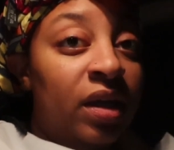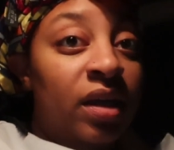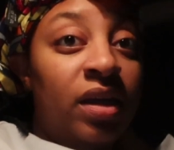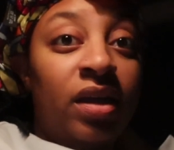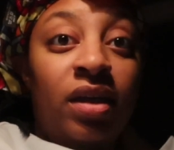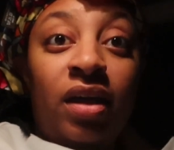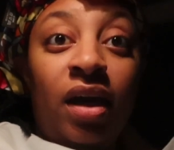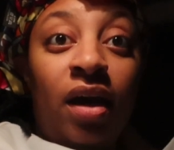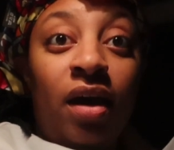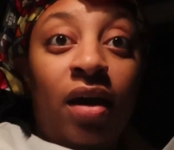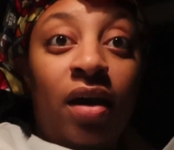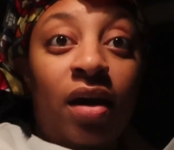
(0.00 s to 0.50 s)

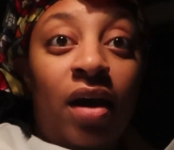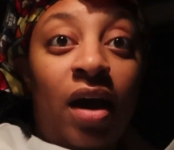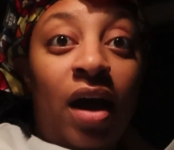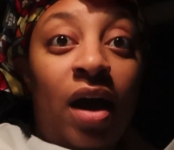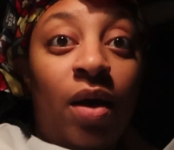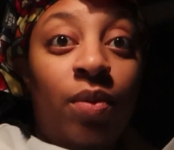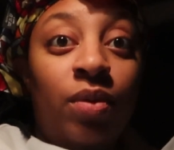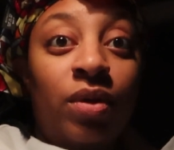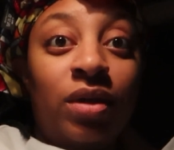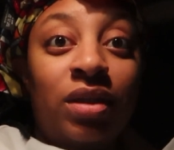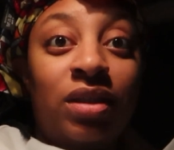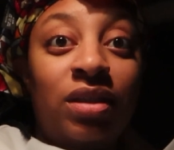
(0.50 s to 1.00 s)
yeah,
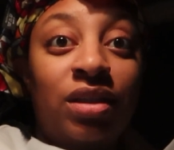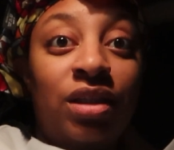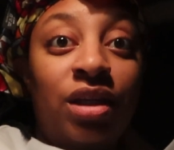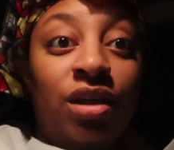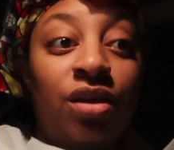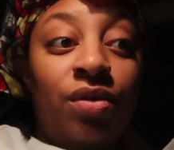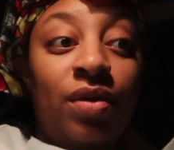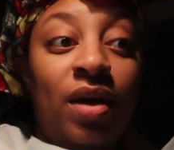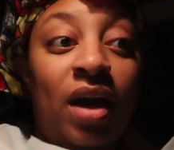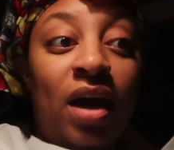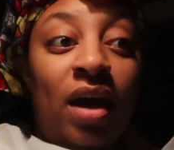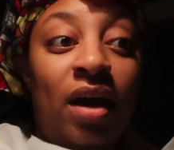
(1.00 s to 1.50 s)
I will see
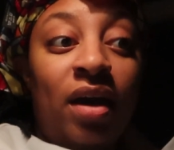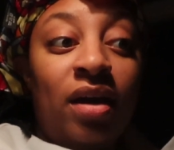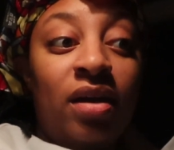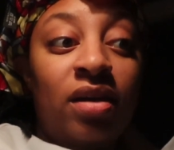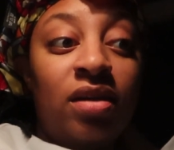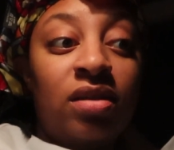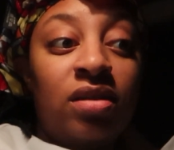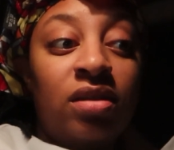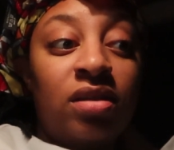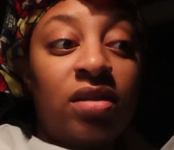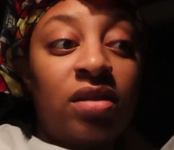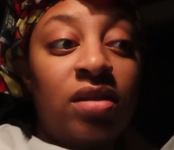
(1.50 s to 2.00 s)
you
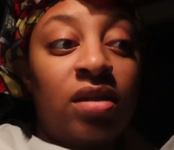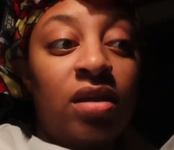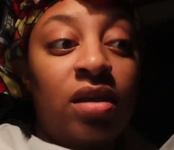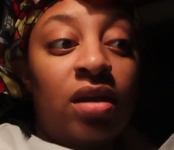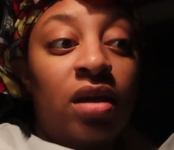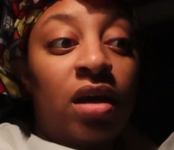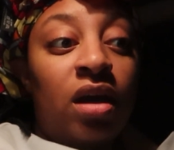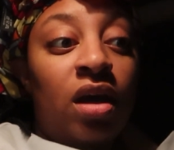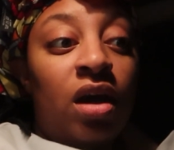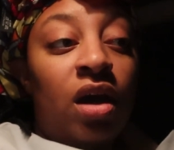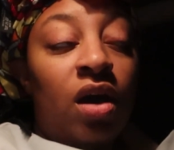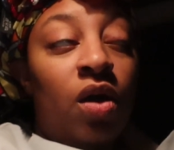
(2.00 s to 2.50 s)
guys
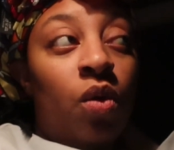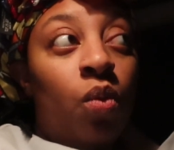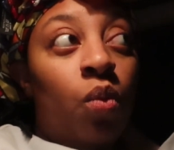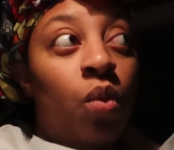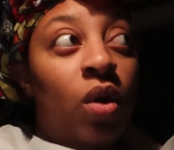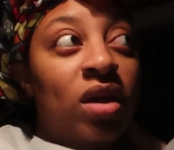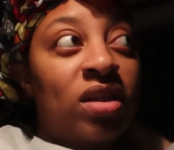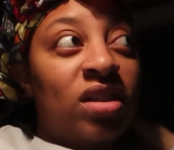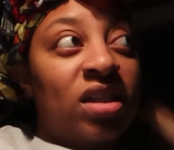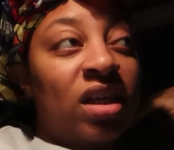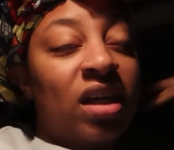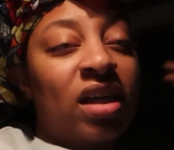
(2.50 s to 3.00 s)

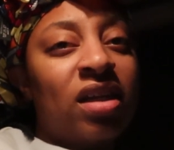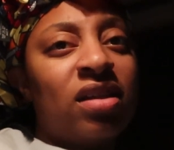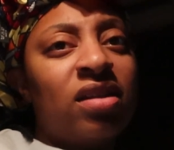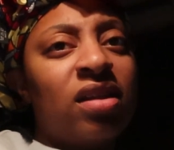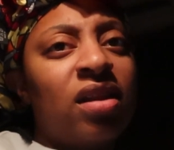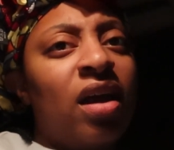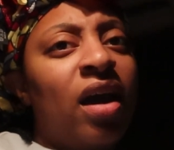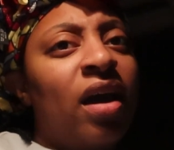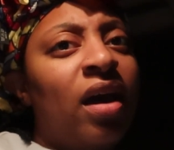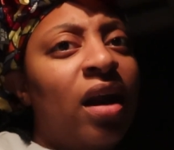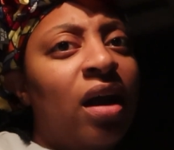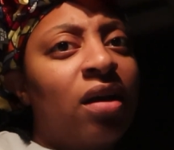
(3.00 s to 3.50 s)
once it gets
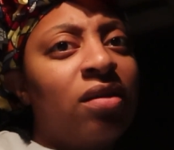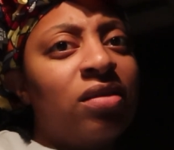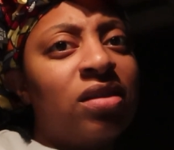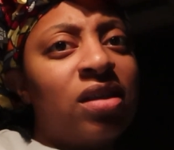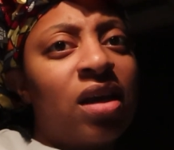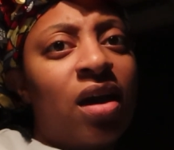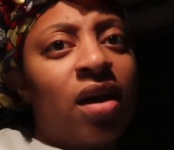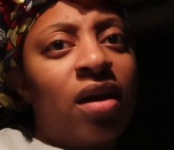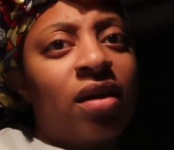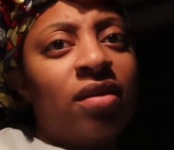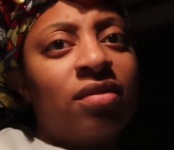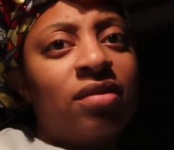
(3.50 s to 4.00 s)
light
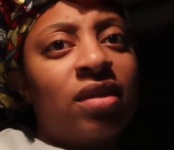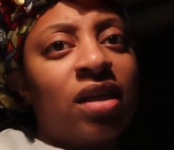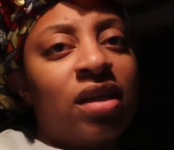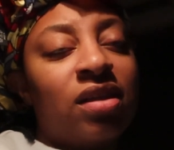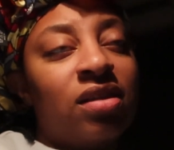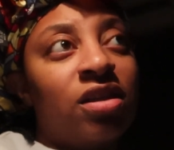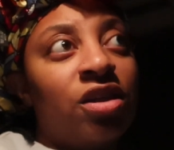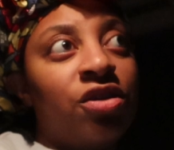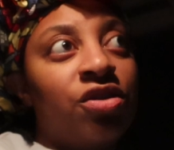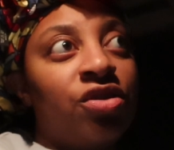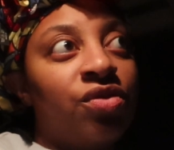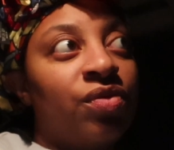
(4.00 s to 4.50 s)
outside
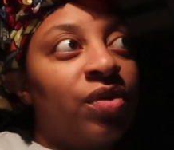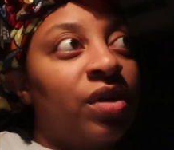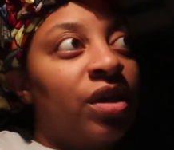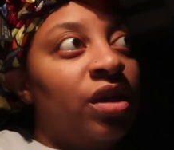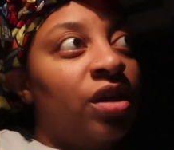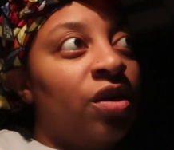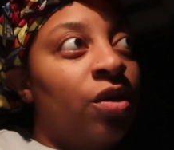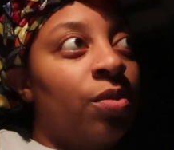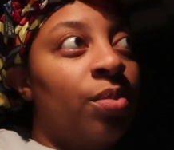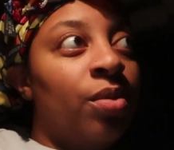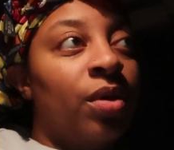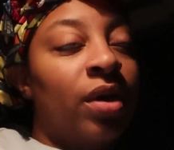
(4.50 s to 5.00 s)
because there's really
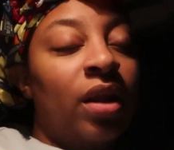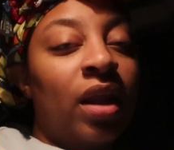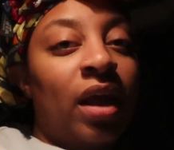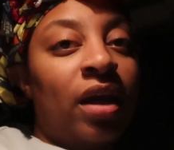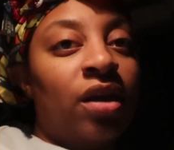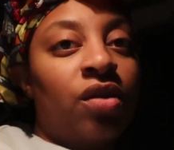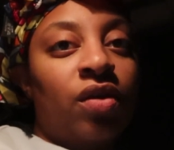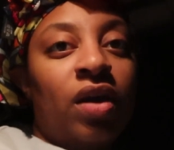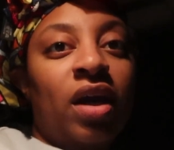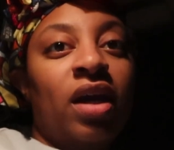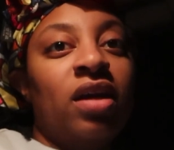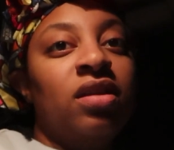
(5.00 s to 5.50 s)
no point.
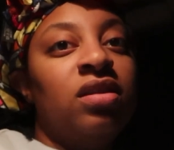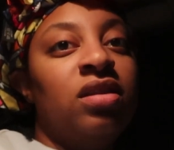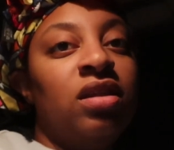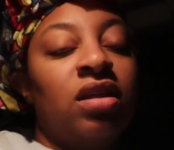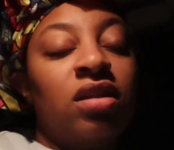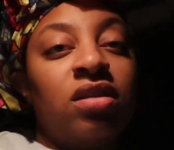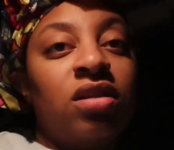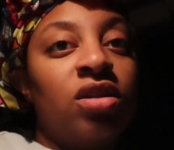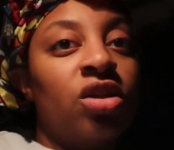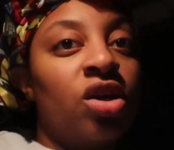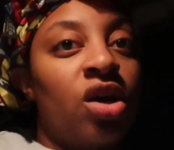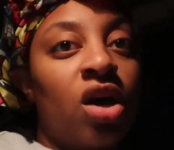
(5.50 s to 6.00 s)
Like you can't see
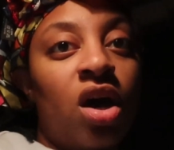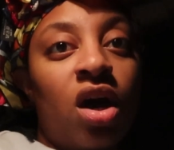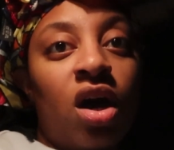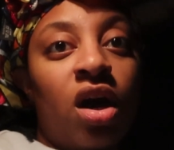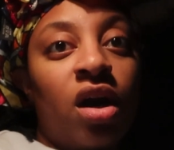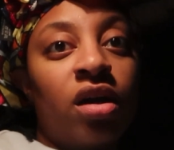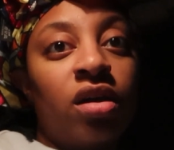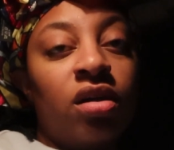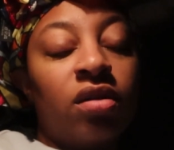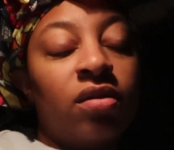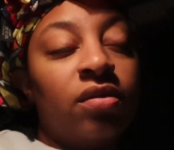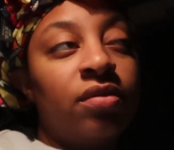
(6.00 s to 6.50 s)
us in the
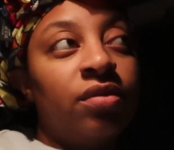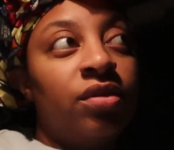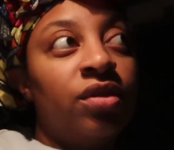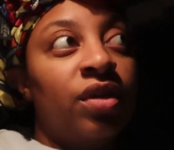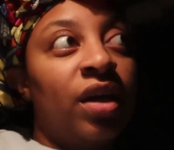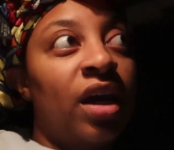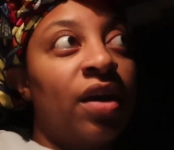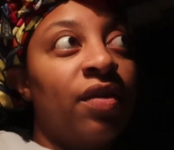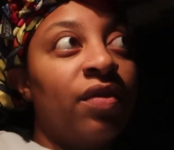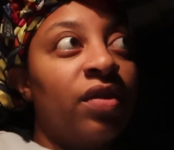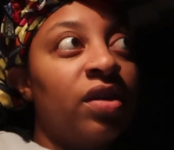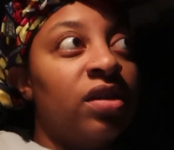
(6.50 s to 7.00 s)
car. You
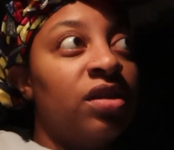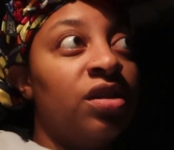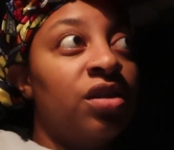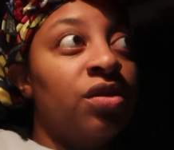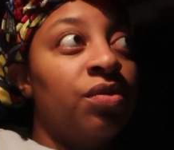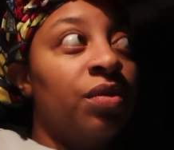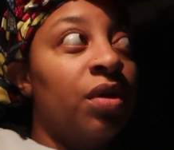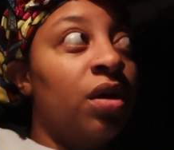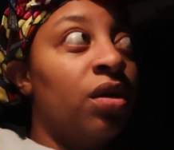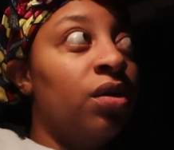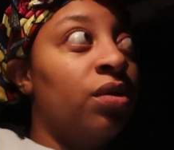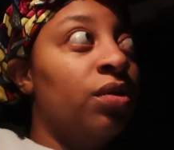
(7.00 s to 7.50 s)
can't really see
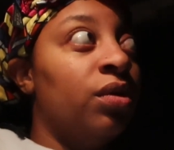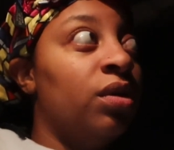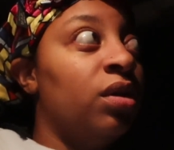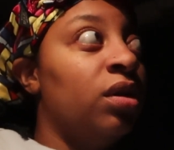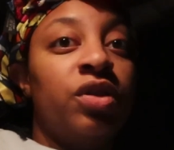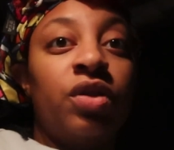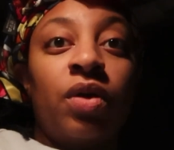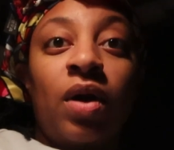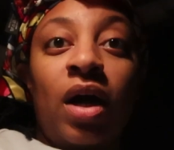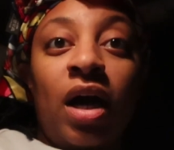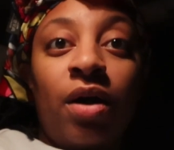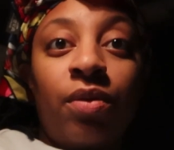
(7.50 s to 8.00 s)
the road.
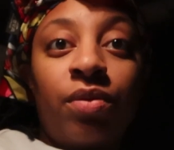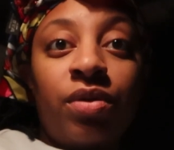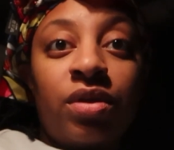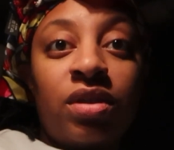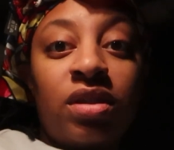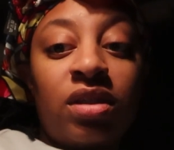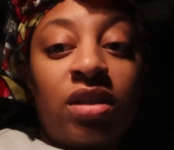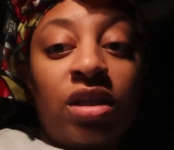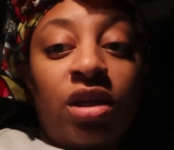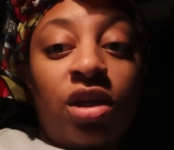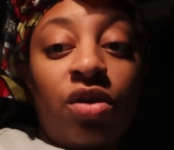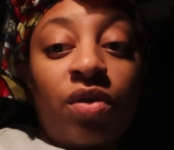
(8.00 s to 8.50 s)
So I will
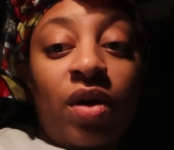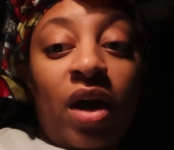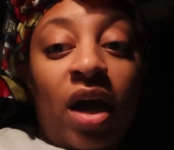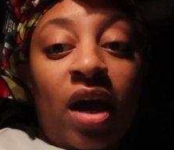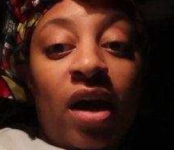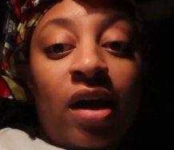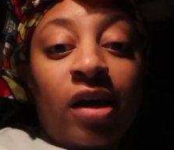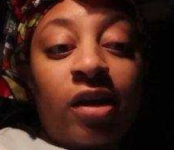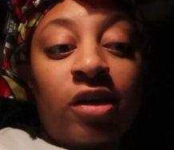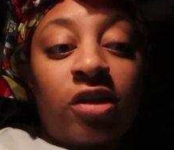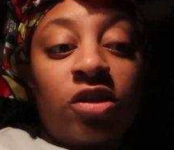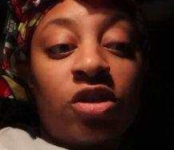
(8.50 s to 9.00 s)
see you
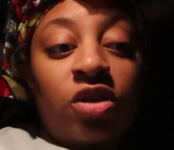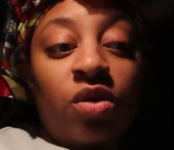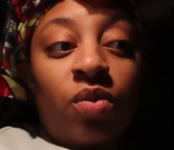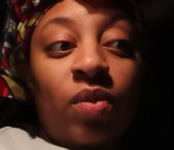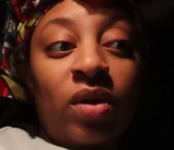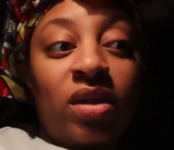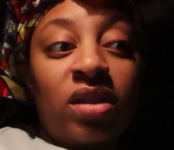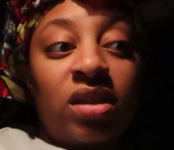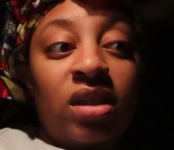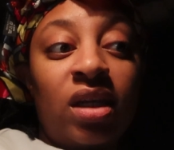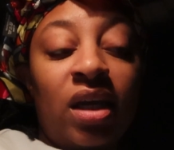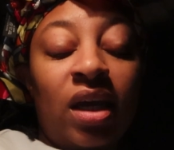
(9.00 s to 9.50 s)
guys
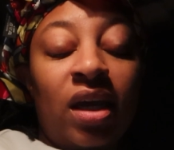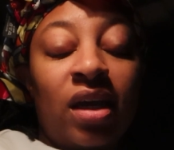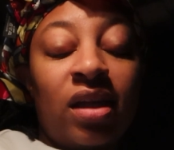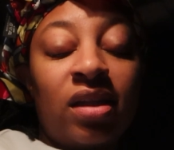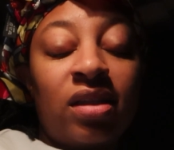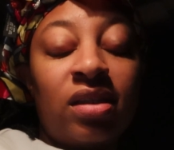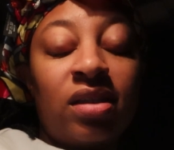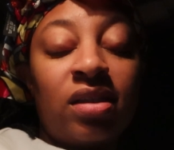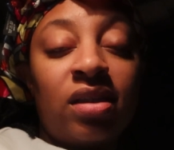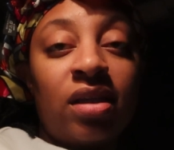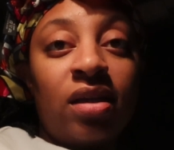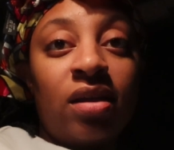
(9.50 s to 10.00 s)
once it
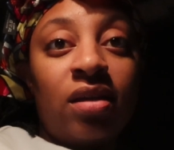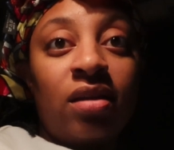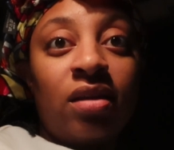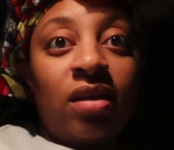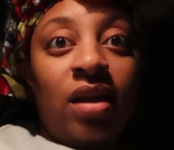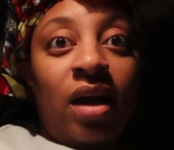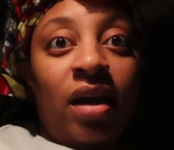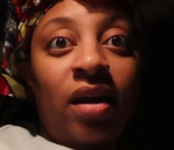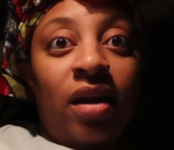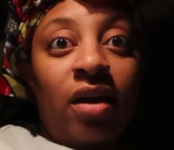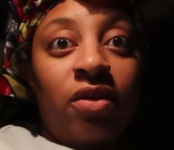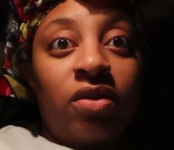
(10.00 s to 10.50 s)
gets
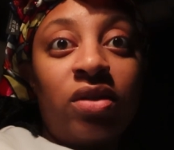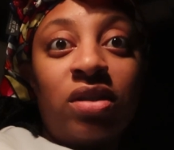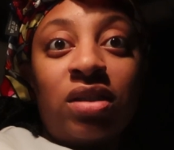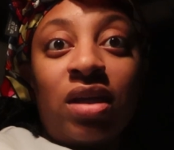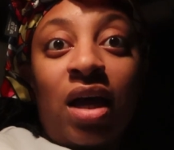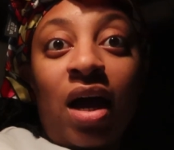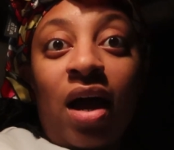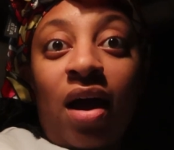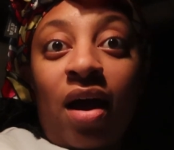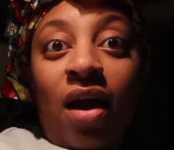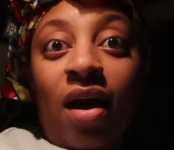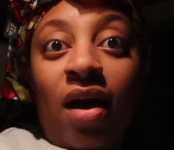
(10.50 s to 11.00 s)
light
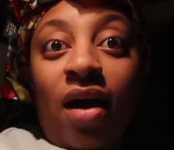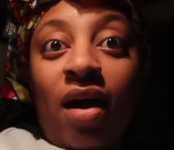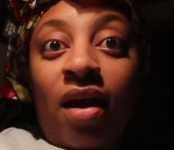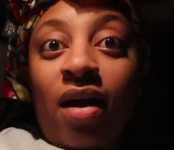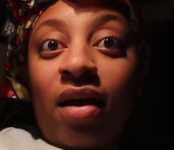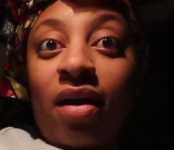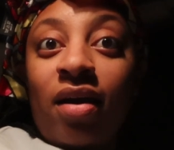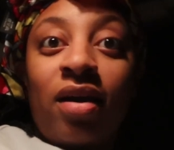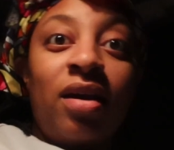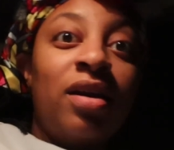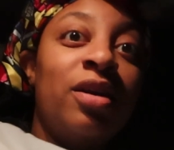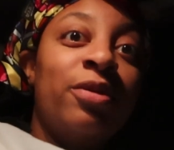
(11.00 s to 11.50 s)

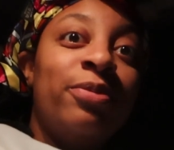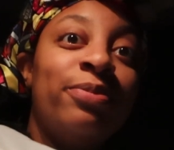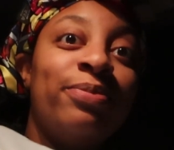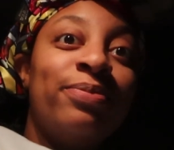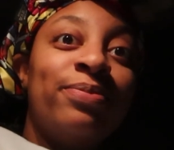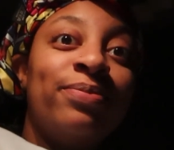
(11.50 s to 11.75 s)
outside.